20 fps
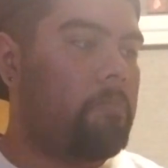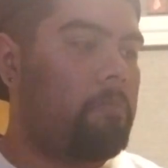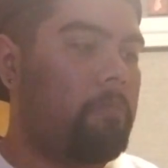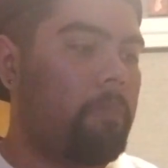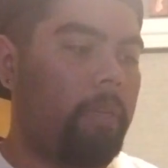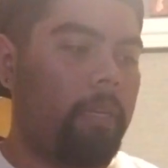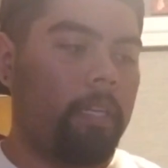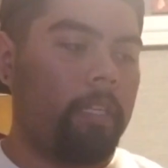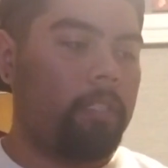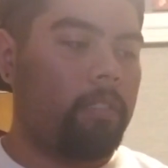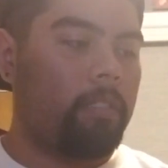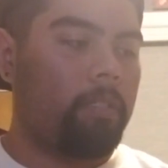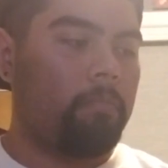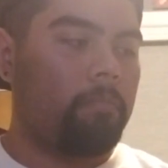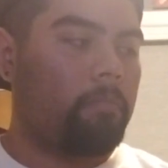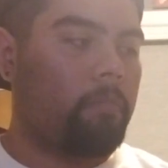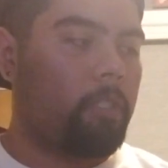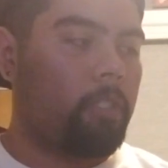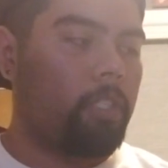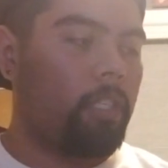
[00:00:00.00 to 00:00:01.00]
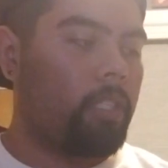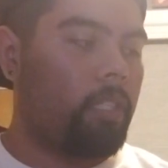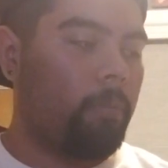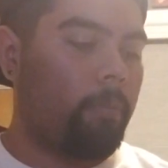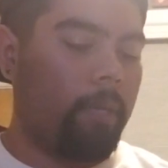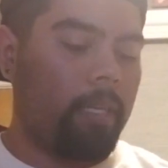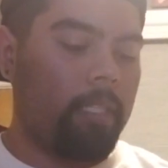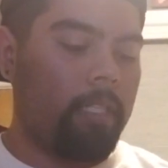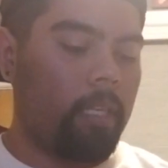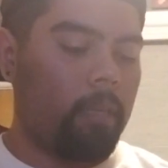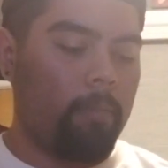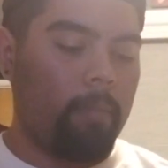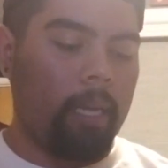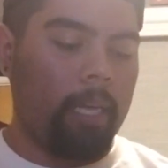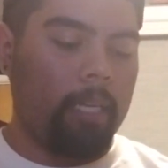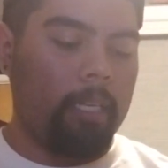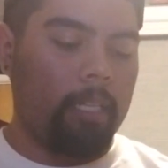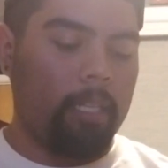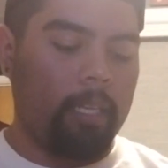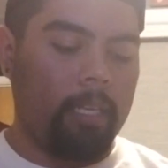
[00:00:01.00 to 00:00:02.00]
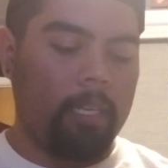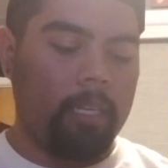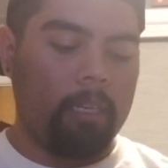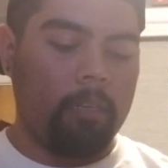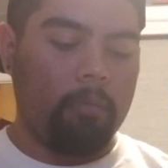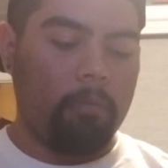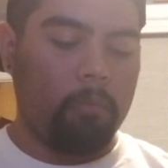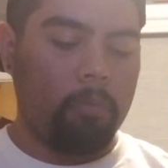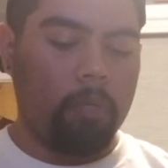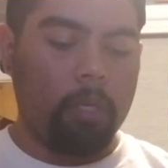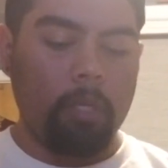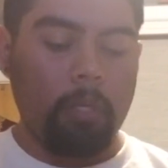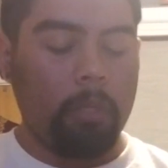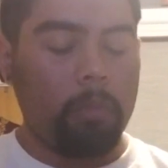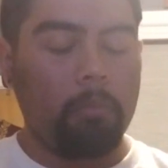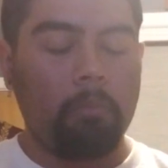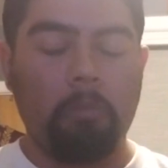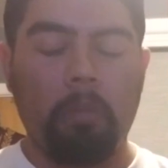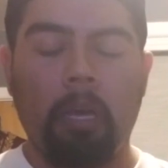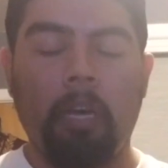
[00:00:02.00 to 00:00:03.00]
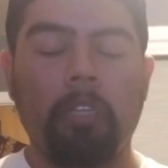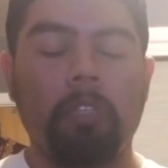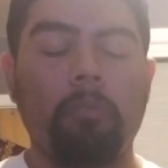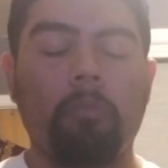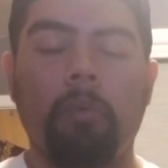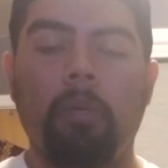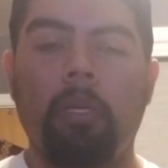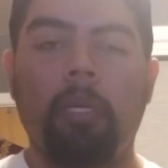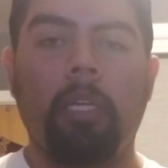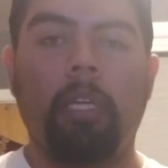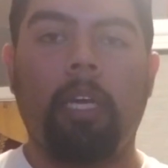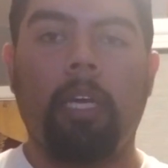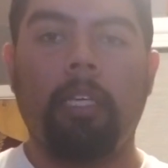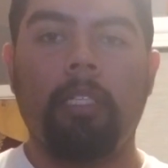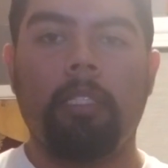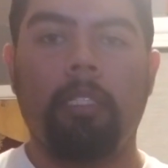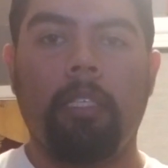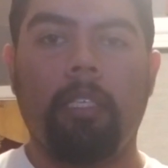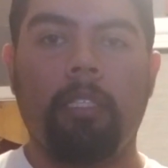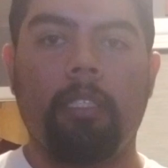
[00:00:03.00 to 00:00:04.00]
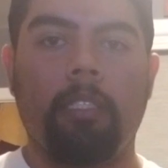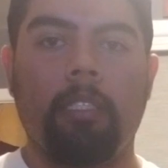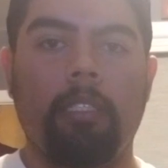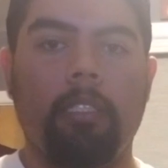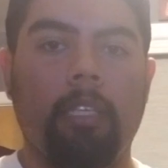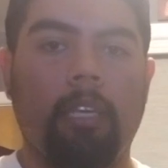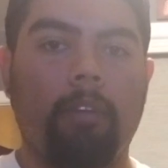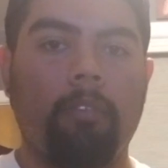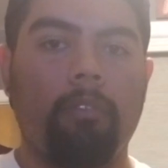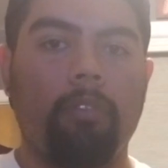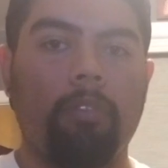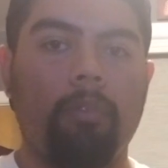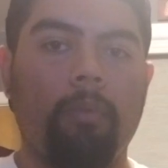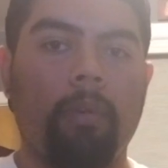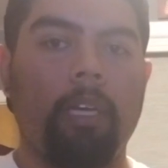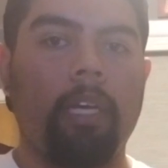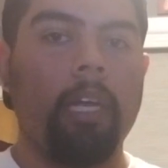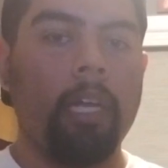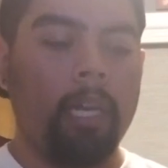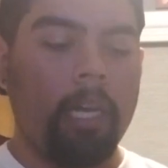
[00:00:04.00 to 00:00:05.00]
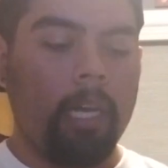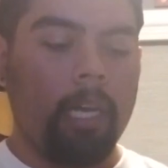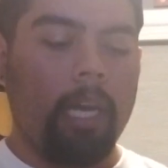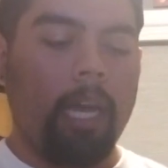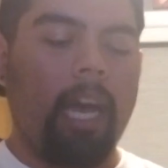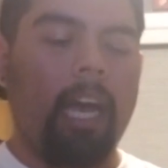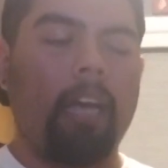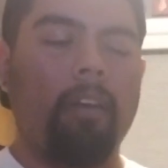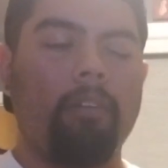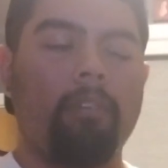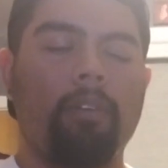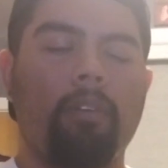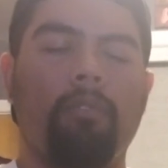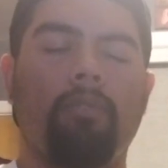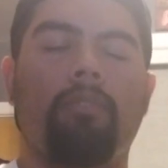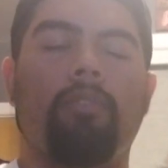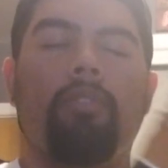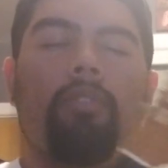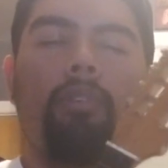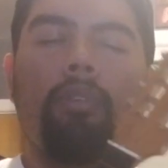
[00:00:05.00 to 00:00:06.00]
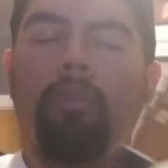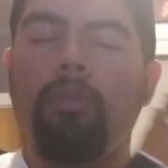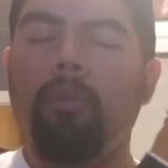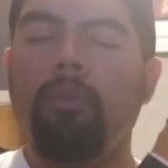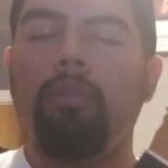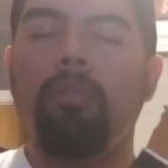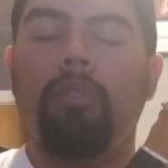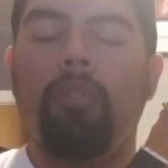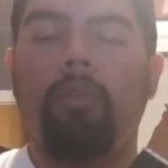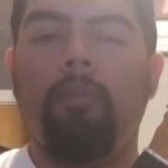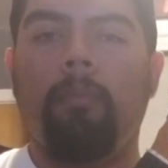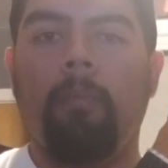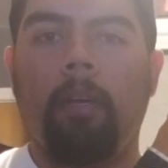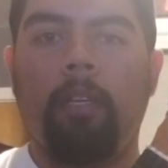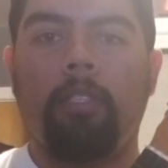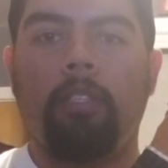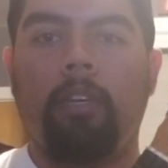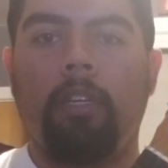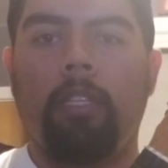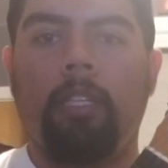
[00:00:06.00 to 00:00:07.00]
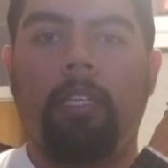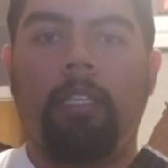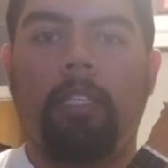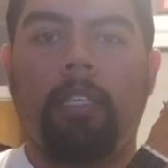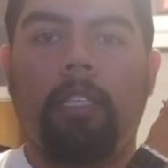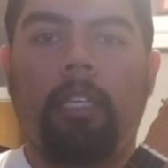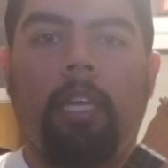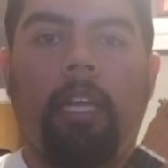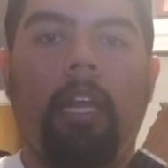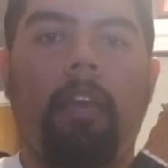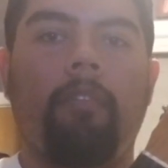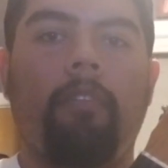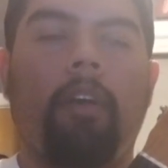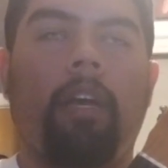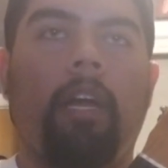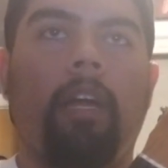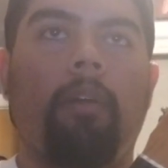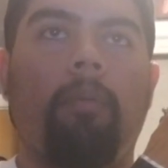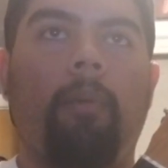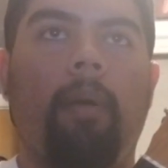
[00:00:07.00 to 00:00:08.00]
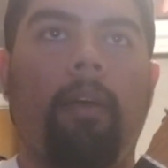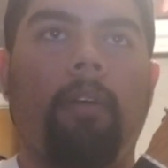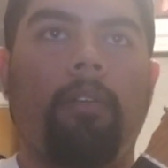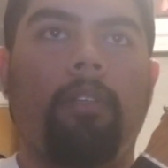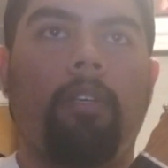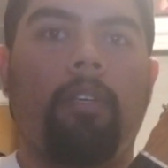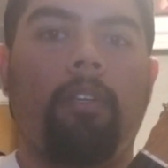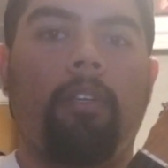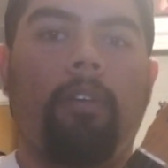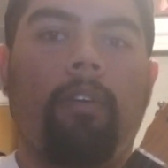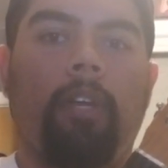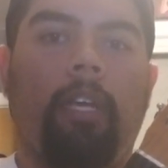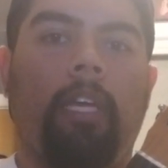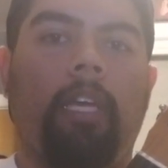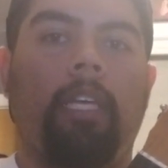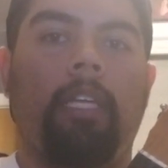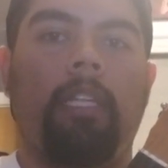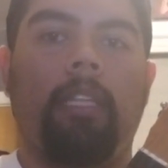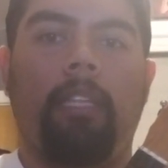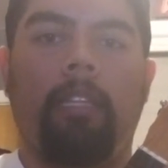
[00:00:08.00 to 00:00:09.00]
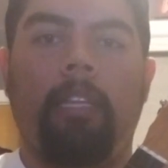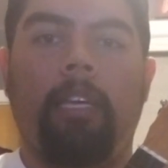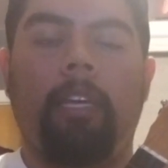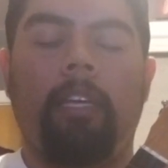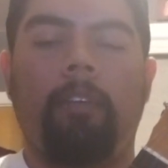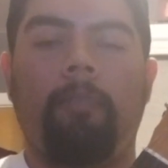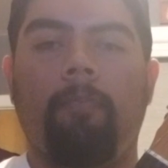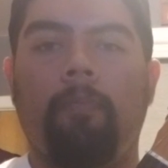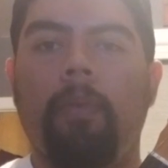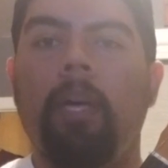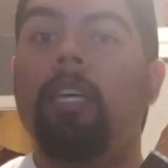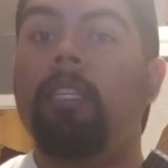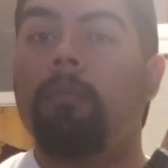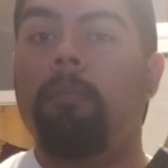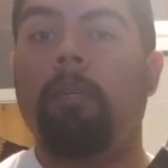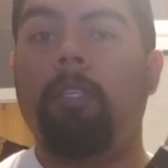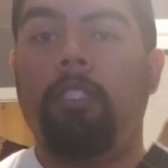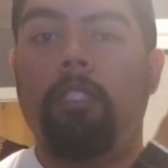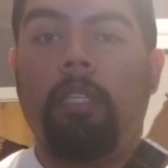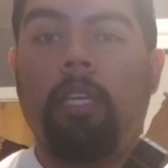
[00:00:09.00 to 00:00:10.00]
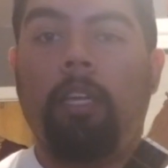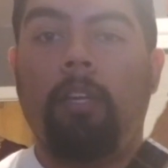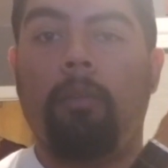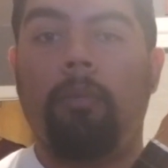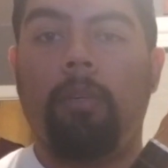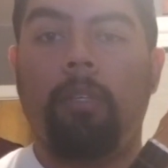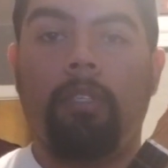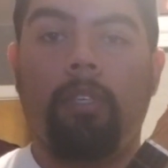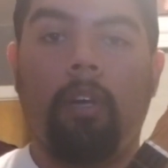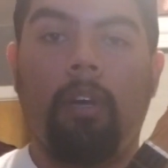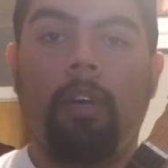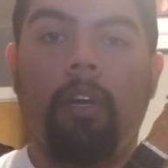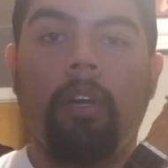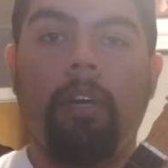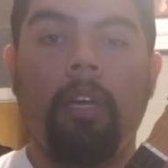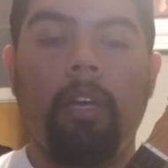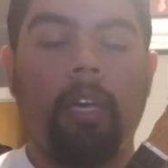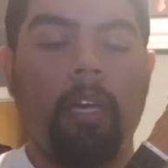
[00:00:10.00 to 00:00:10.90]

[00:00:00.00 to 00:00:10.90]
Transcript: And it's just a basic mandolin. It has a really nice, decent sound to it. I don't know too much on this because I never got around to learning it like as much as I know guitar,